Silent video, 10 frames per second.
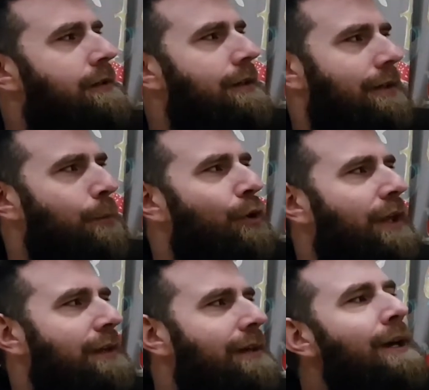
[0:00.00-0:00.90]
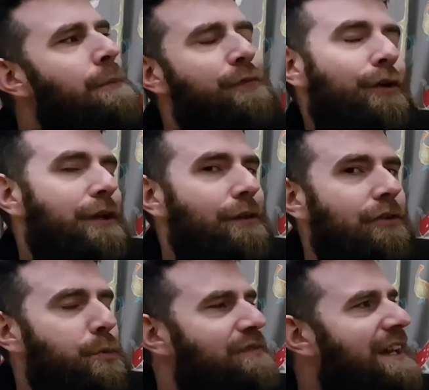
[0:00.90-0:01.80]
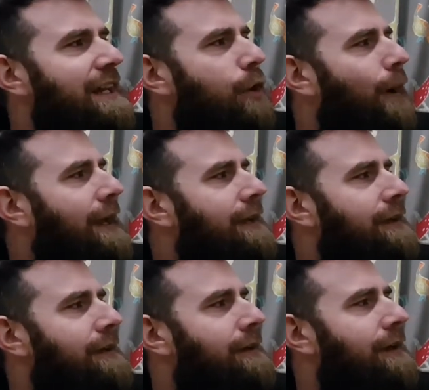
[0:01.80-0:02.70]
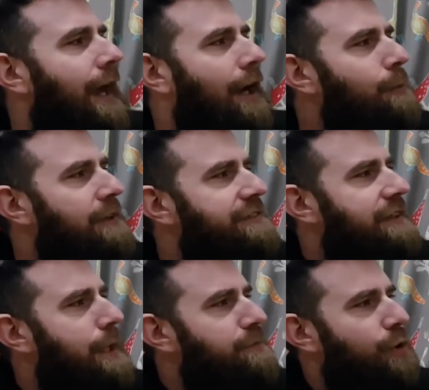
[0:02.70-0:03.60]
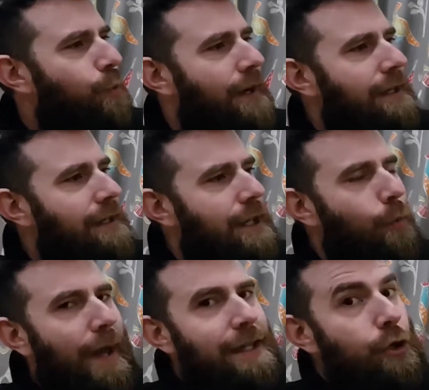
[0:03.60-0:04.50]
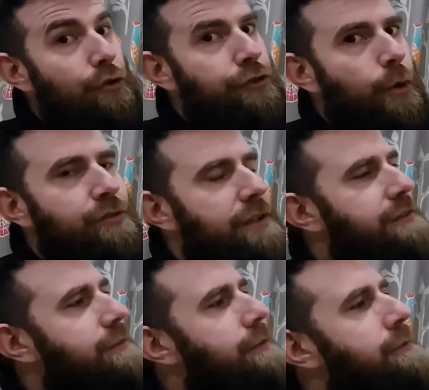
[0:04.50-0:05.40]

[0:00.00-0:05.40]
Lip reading: In the morning, before the others were really awake, Elmer slipped quietly away unnoticed.